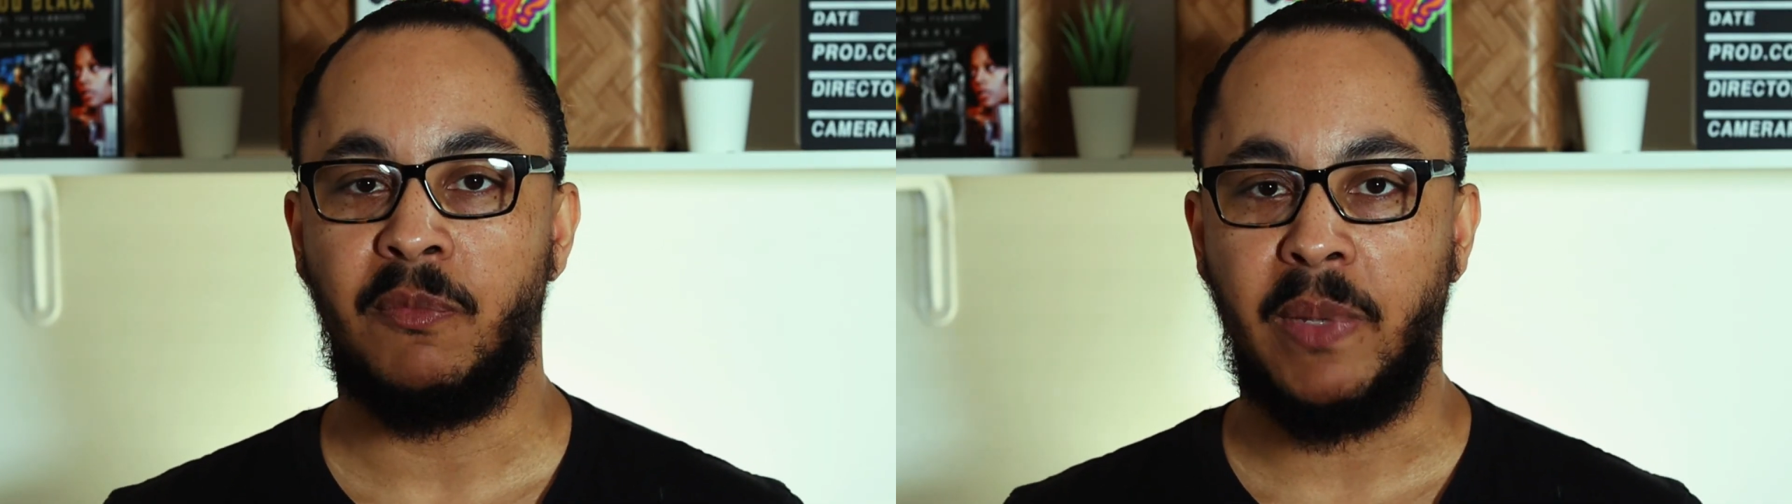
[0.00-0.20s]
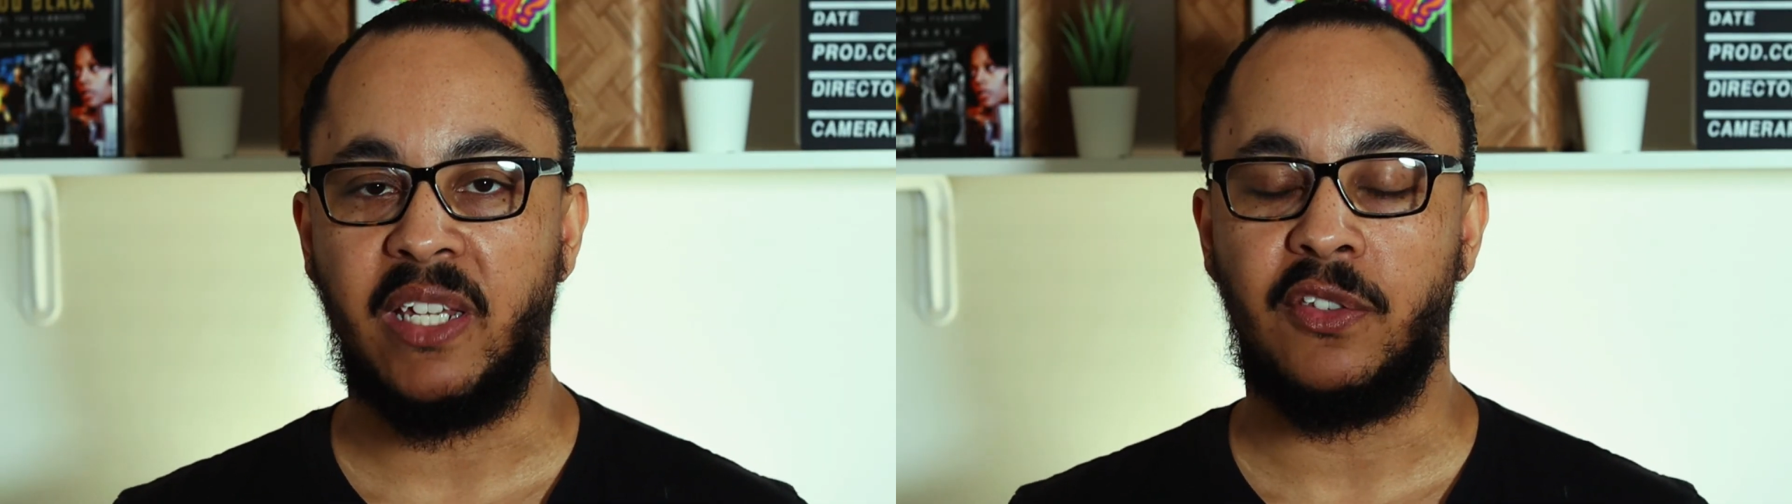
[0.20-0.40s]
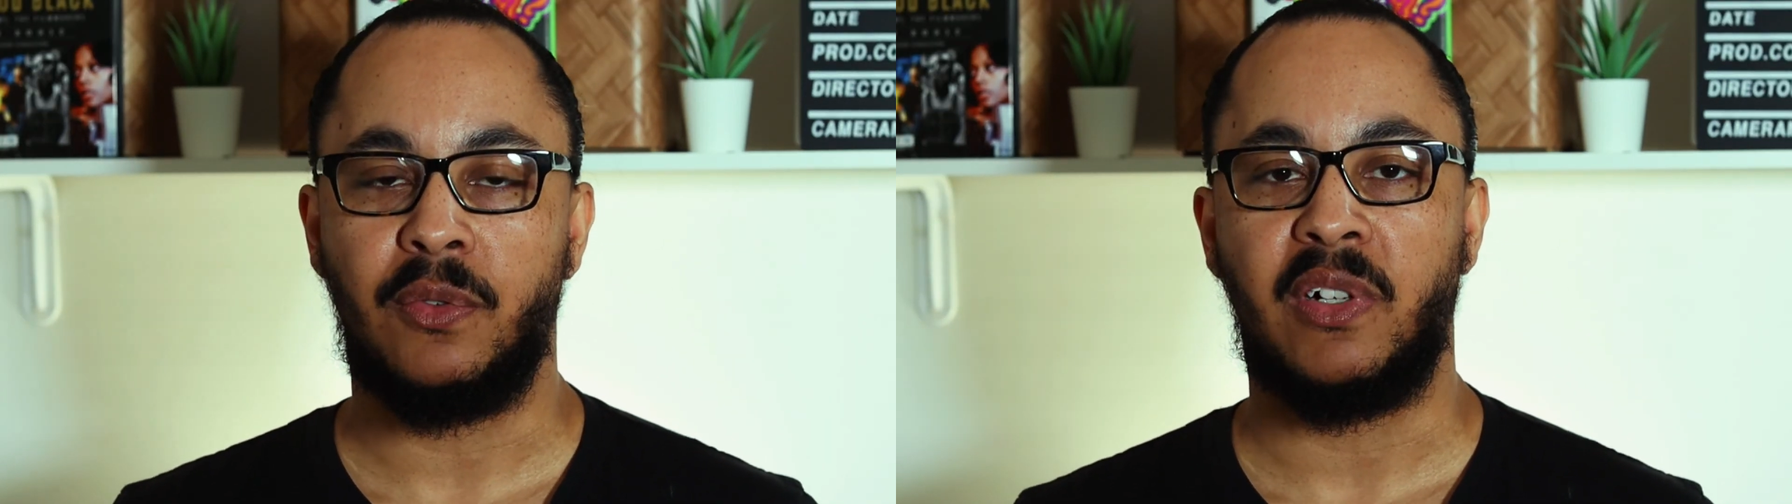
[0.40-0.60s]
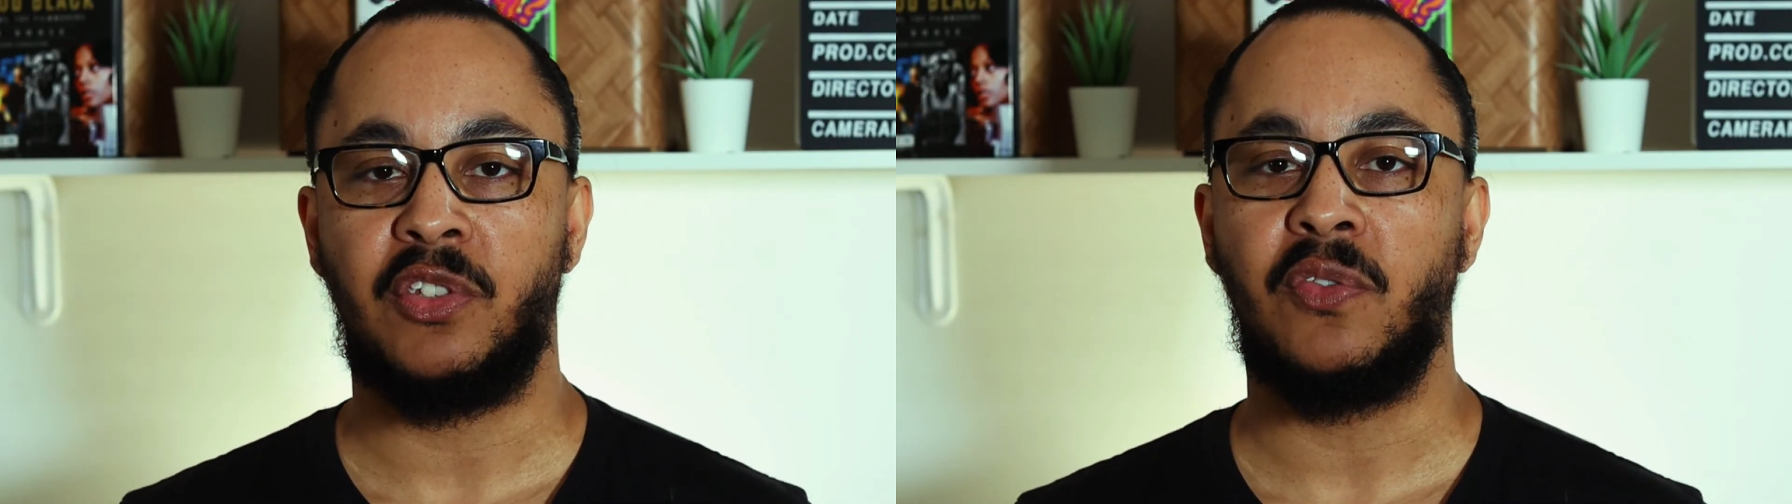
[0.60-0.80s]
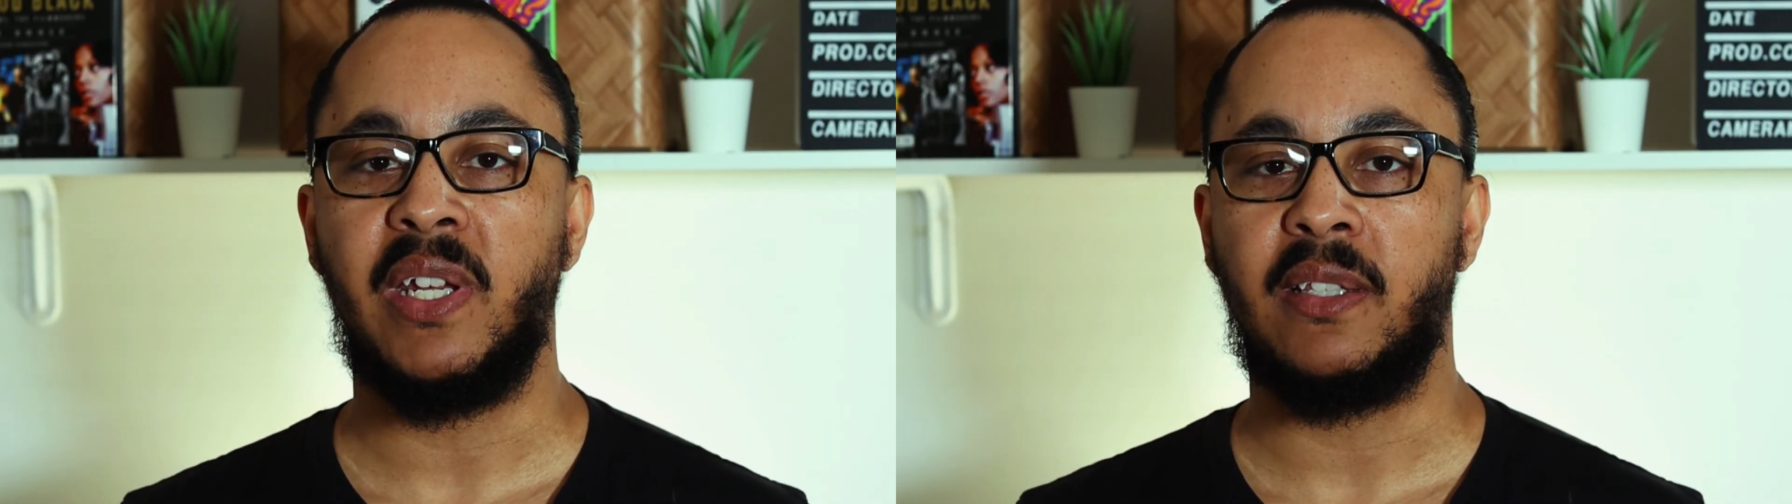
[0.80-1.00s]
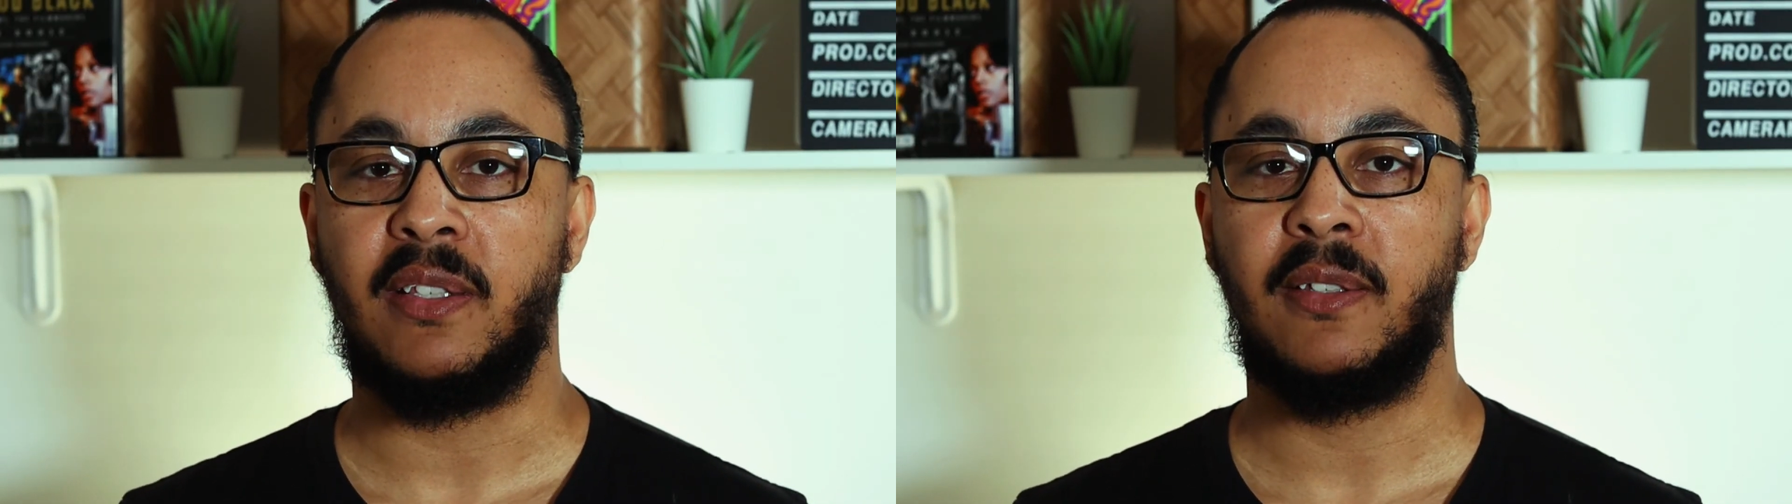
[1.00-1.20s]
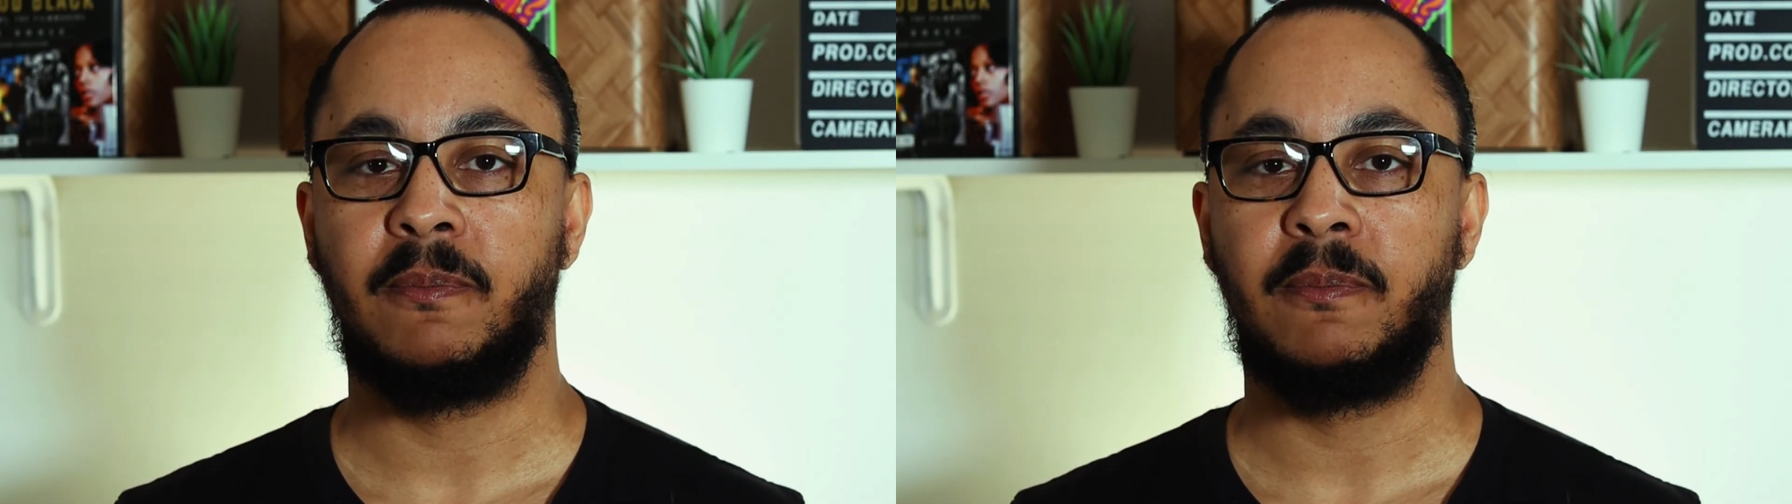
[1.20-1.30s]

make it to our screens.